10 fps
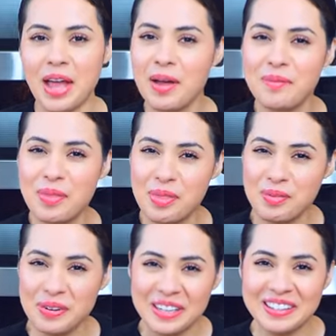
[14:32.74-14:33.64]
I'm
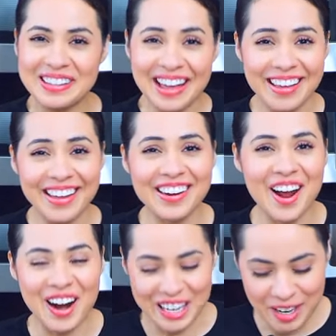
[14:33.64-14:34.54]
thrilled. I can
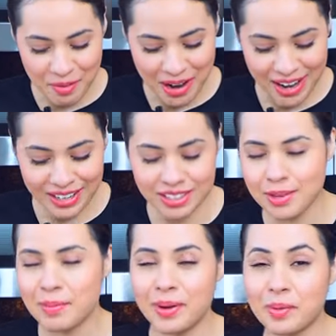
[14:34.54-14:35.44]
hardly wait,
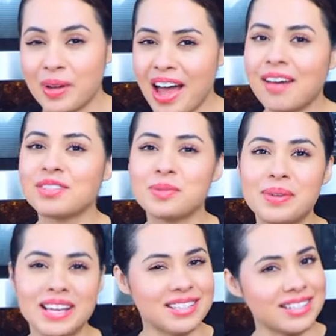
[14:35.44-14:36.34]
but we have to
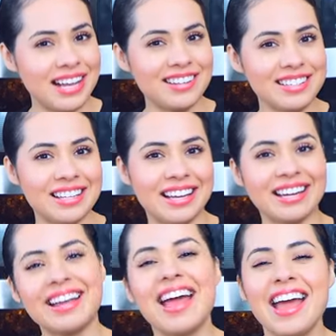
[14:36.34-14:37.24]
because
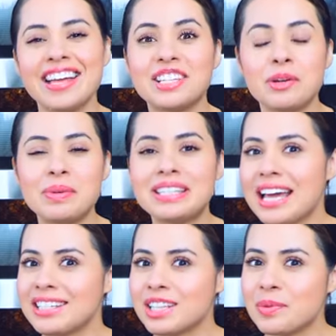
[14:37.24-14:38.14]
Nelson is going to be
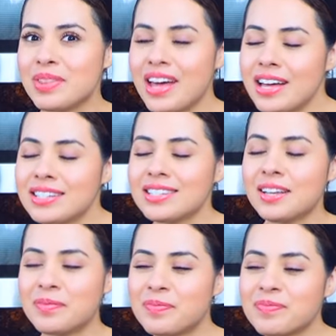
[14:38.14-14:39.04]
tasting with us
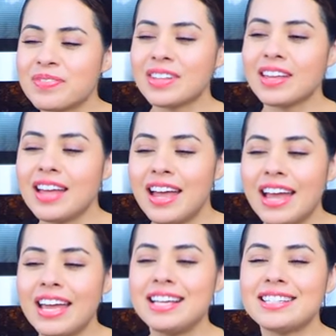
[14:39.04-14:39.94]

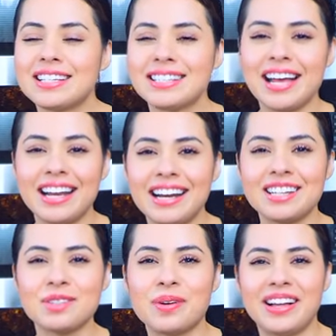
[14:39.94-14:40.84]
and he's excited
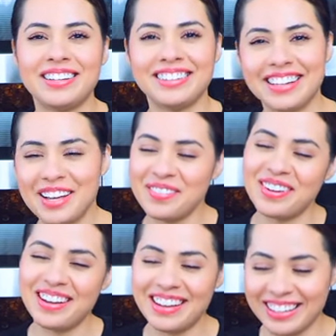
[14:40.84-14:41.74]
as well. Come
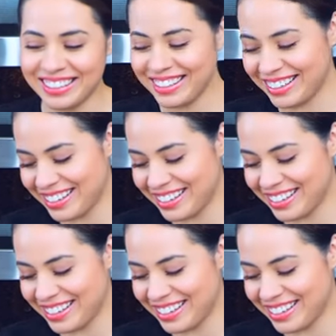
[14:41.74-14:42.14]
on.